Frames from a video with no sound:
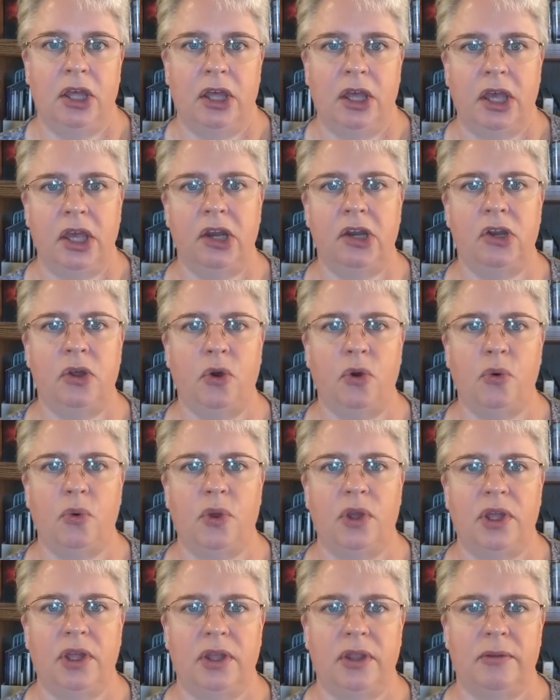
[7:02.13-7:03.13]
I don't know.
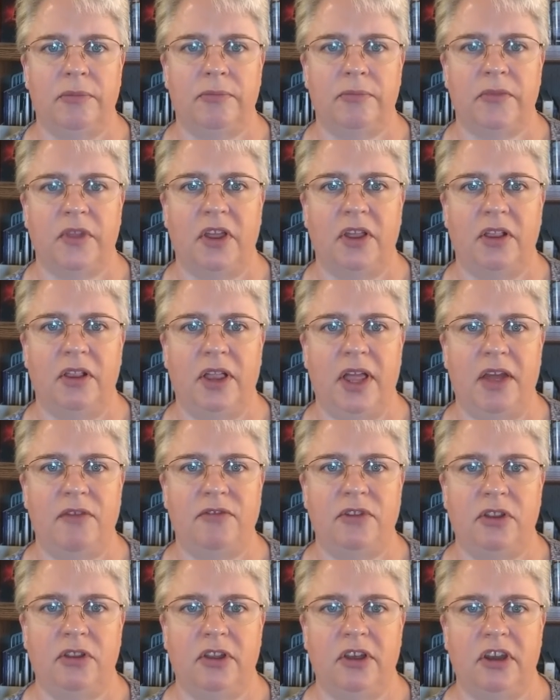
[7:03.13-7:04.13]
I'll have
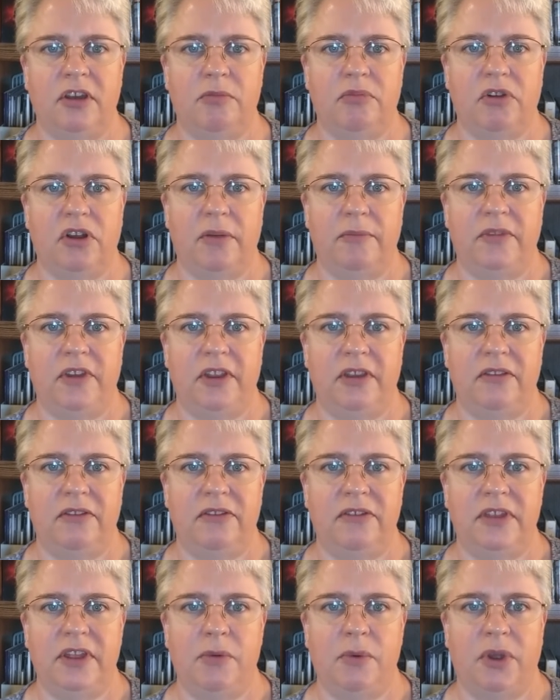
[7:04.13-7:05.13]
to look at a prompt and
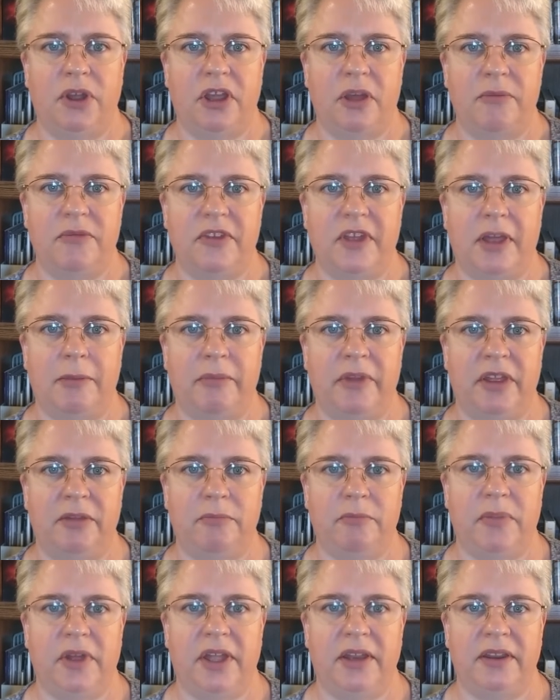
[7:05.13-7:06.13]
see what comes up,
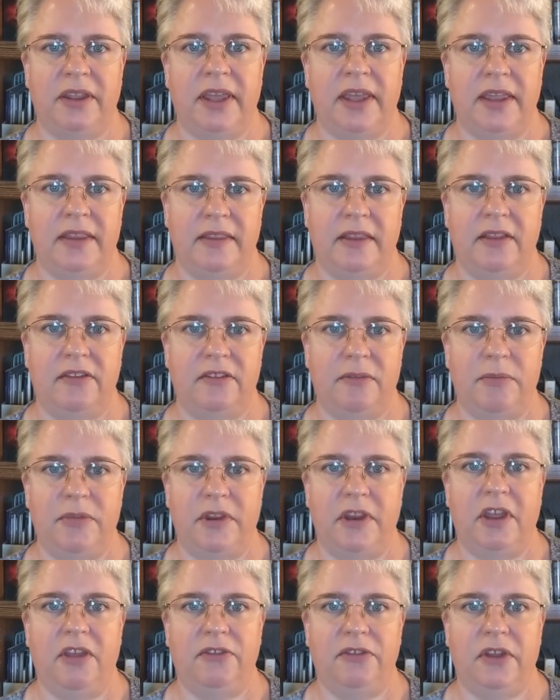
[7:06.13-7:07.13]
but that's
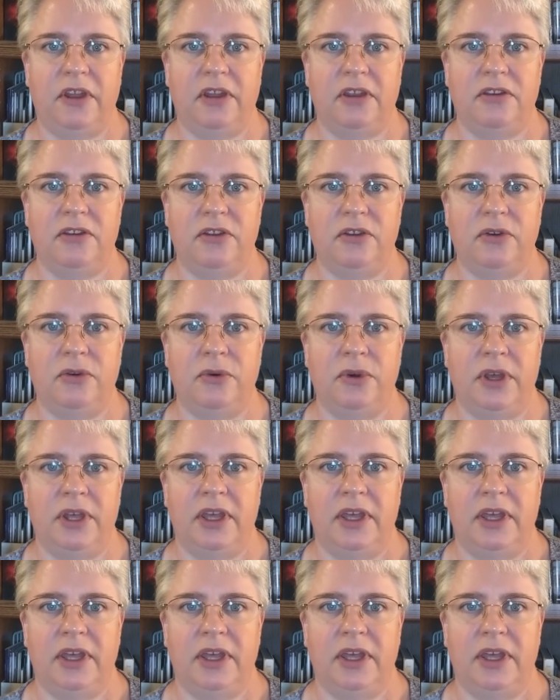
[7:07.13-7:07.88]
something else I can do.